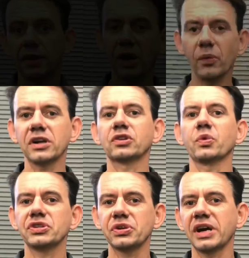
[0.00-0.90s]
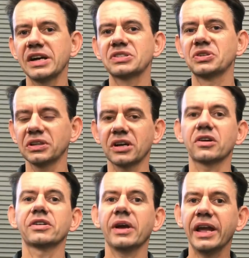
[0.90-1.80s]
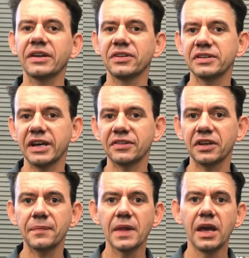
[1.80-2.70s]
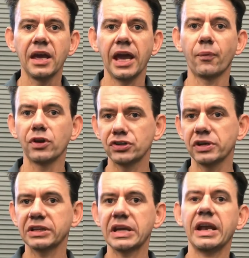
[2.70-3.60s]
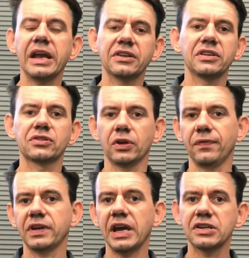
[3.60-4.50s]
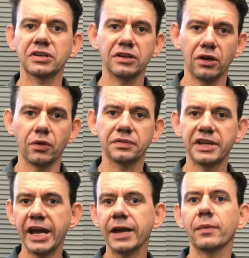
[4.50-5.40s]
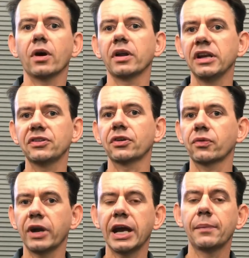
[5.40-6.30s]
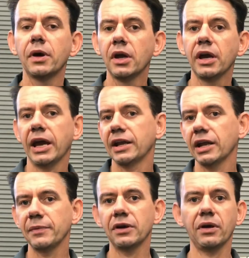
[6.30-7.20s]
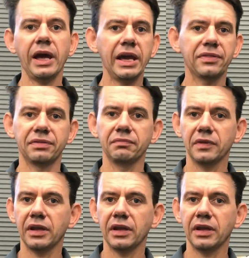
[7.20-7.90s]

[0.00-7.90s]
I wanted to wish you guys good luck on your ASE testing, and once you get that ASE certification, you know, tag me on Instagram and let me know, hey,